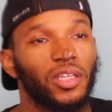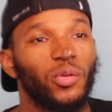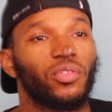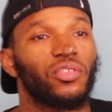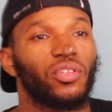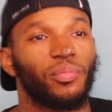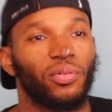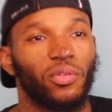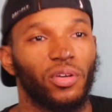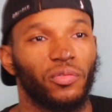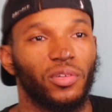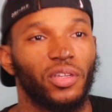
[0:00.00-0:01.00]
he was a
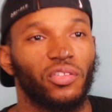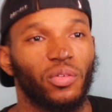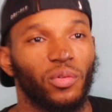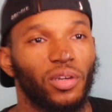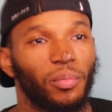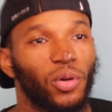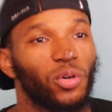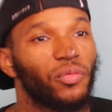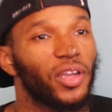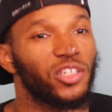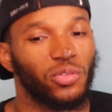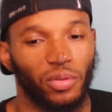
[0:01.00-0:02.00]
supporter. If you needed someone to
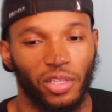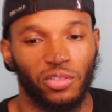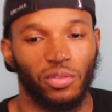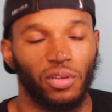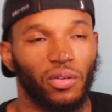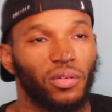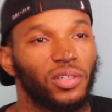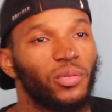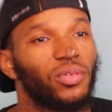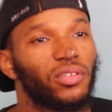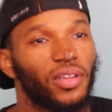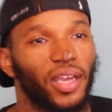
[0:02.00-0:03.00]
motivate you and get you going, he
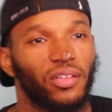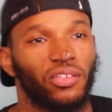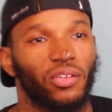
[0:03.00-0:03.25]
was that.